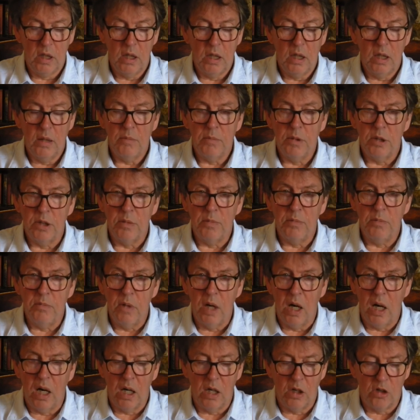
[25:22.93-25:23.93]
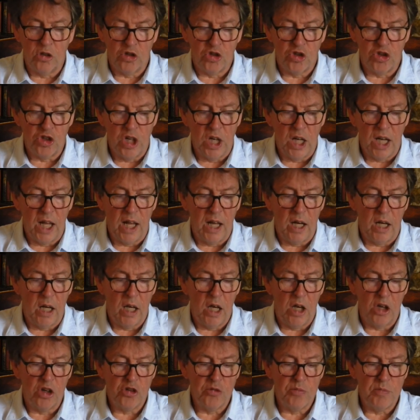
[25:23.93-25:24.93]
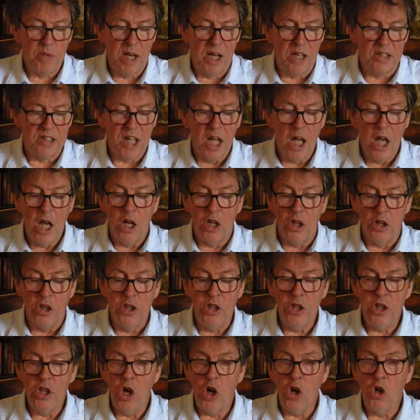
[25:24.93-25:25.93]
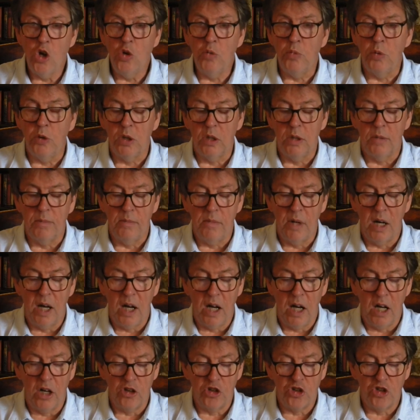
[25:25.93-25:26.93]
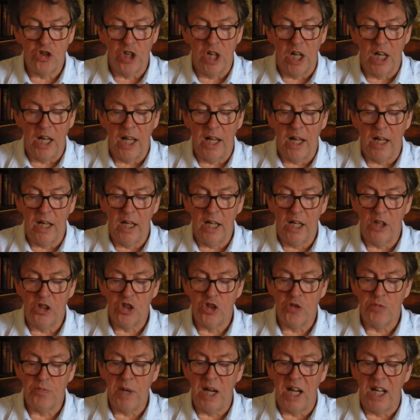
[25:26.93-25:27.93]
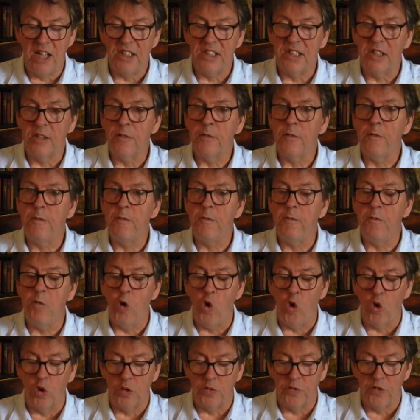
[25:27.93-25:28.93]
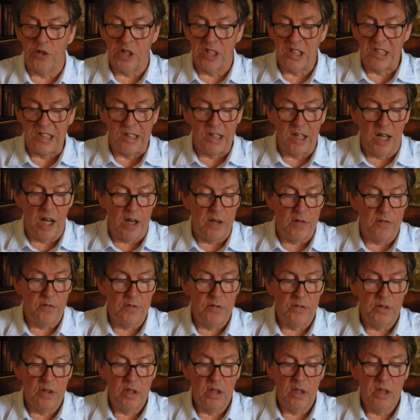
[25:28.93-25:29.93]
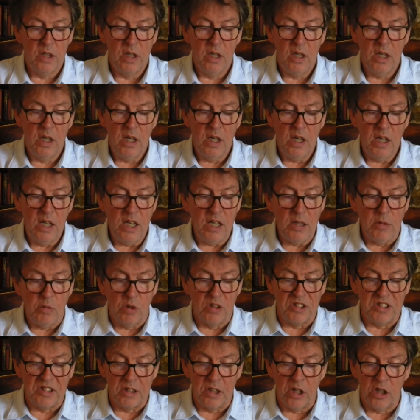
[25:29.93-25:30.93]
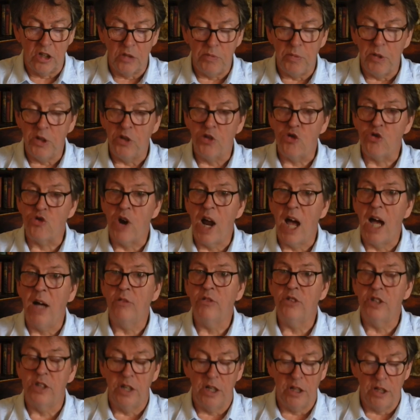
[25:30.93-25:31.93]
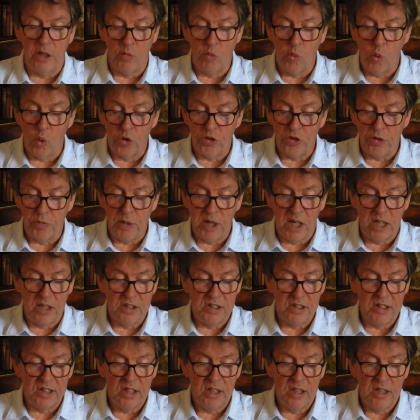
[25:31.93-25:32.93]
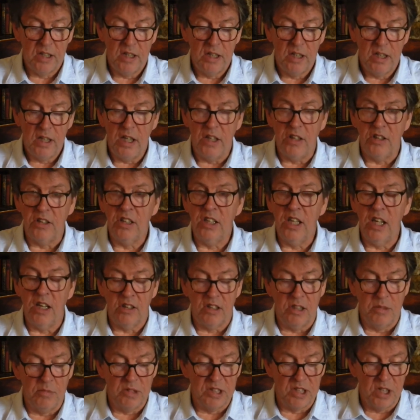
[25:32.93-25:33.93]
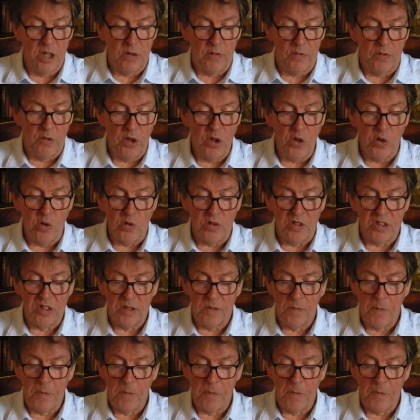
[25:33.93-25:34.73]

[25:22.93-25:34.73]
But Maher-Shalal-Hashbaz, noble Maher-Shalal-Hashbaz, had fought for his life. He wasn't going to be drowned in any water butts. He'd kicked himself loose,